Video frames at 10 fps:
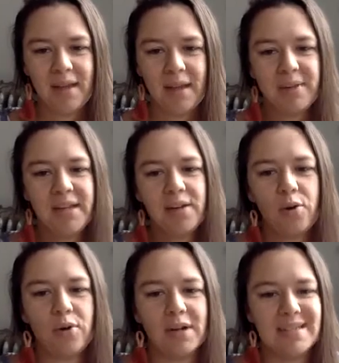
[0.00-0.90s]
But in a
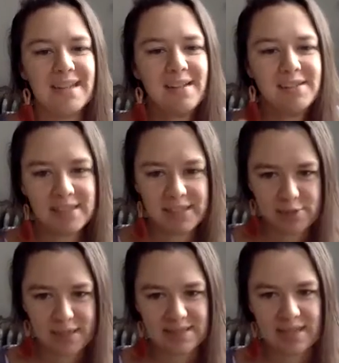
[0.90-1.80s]
horizontally
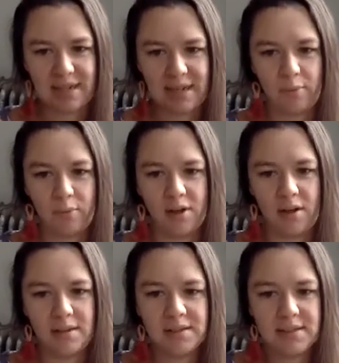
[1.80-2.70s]
transcendent
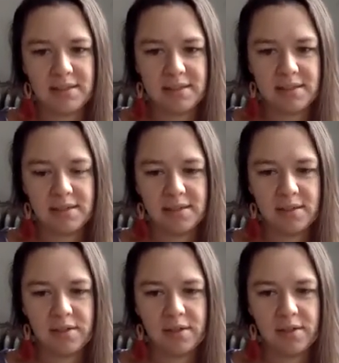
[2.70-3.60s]
world,
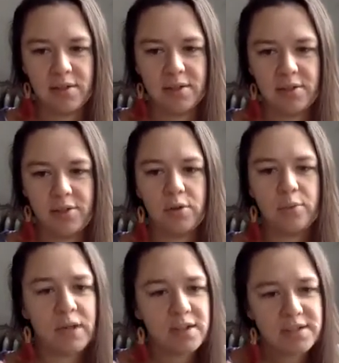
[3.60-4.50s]
your
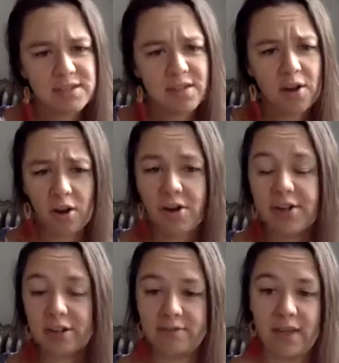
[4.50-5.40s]
works are
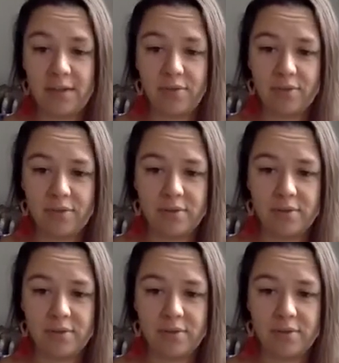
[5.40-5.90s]
your faith.